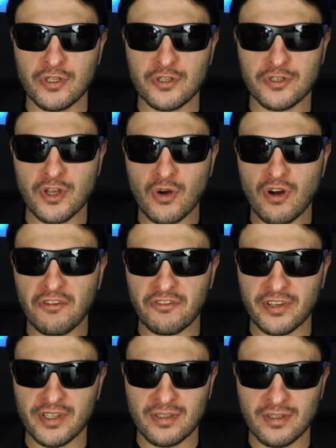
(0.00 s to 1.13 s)
So
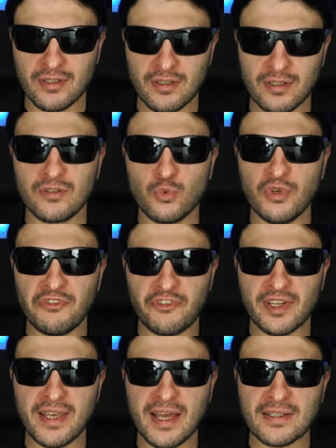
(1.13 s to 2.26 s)
often, we
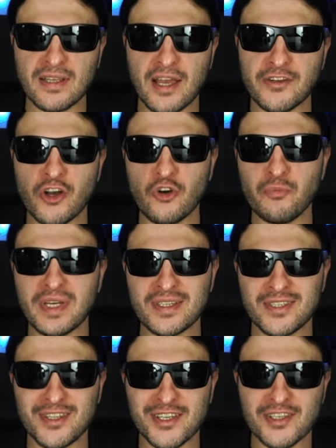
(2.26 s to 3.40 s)
forget and
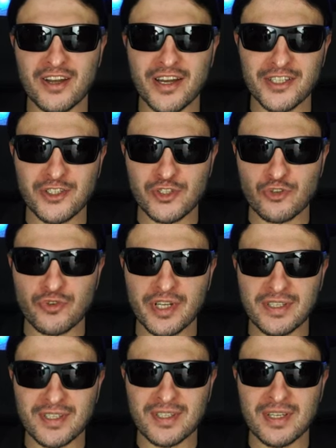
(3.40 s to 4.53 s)
omit the side
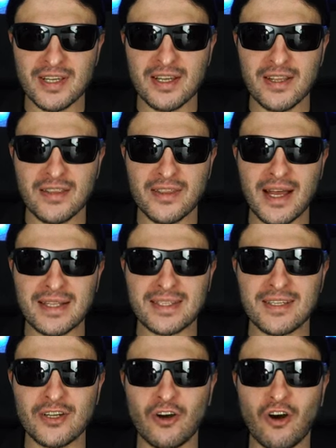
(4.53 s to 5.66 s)
streets that
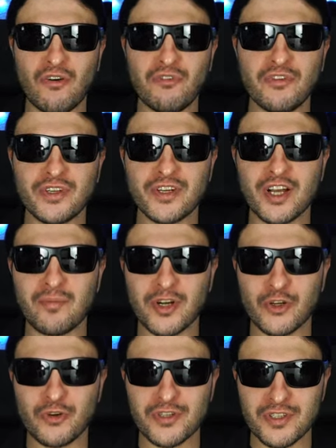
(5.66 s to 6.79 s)
often come
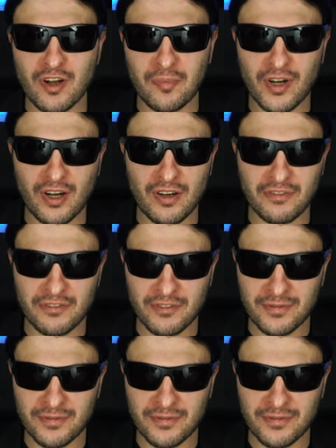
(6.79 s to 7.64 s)
across our path.